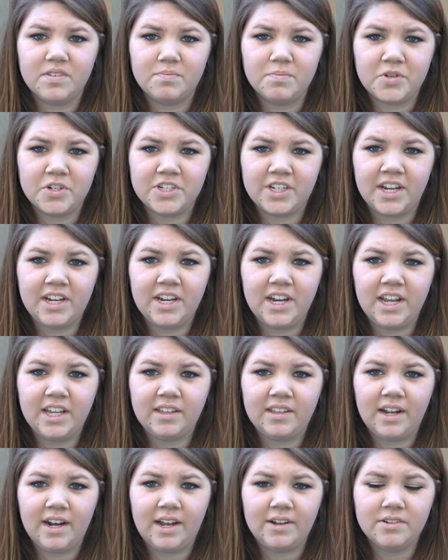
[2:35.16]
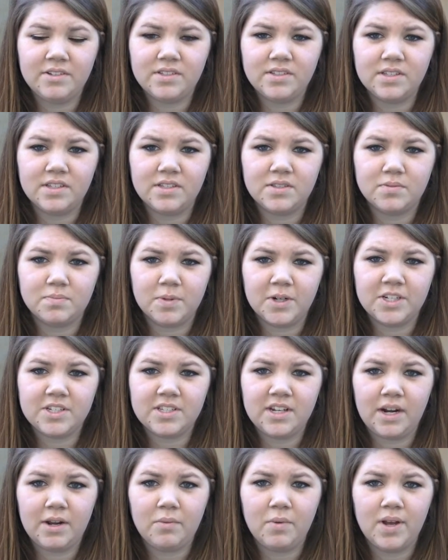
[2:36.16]
pretending that I was this
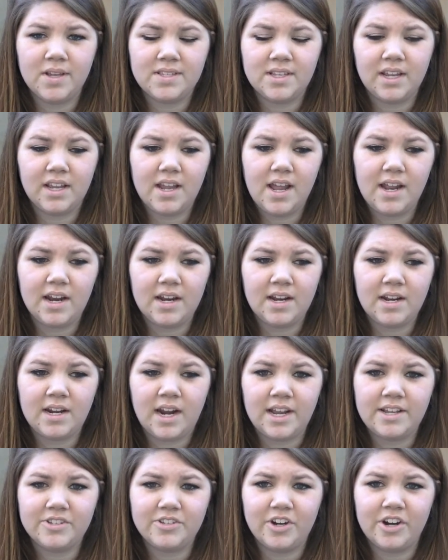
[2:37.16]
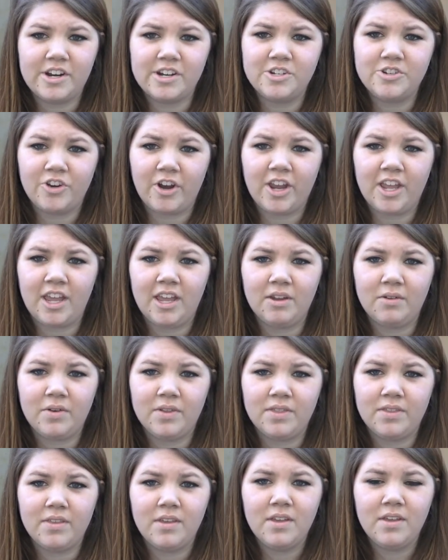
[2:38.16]
person I wasn't, and I started drinking
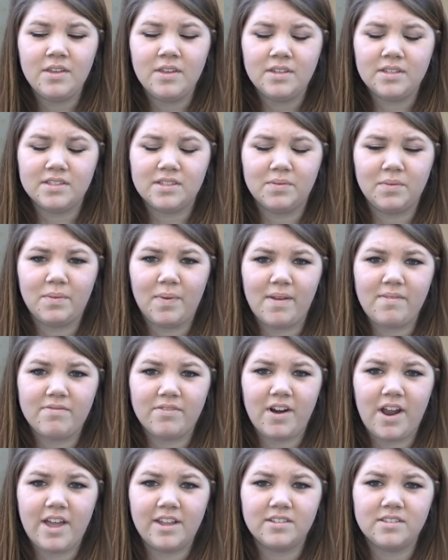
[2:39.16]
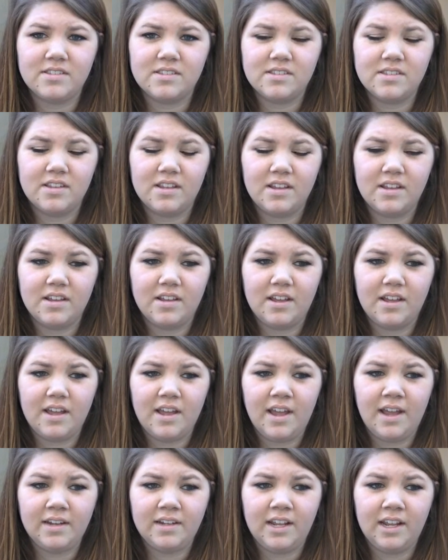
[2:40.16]
with some of my friends
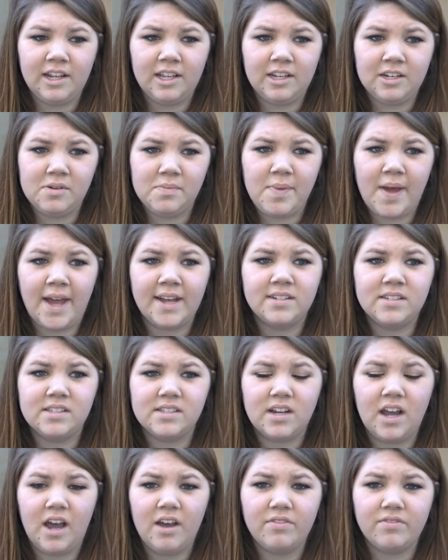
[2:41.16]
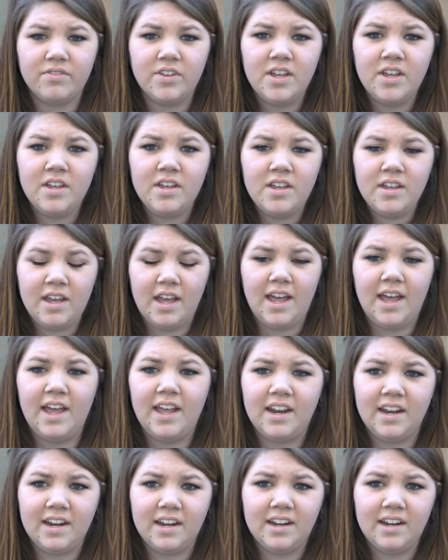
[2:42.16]
and getting into bad stuff,
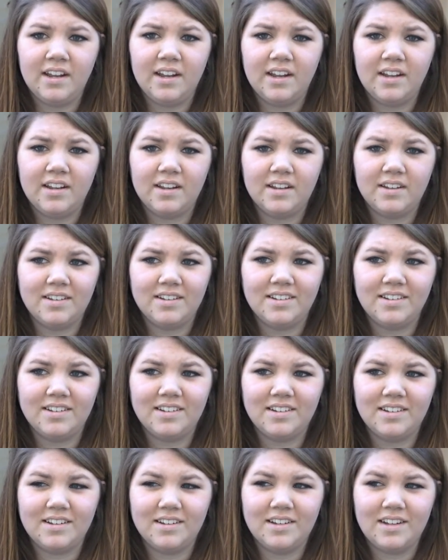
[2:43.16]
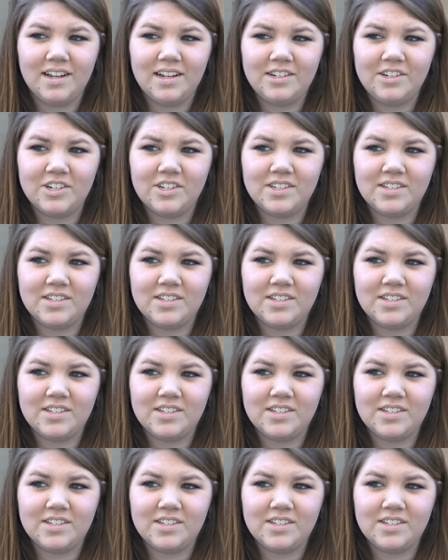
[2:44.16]
and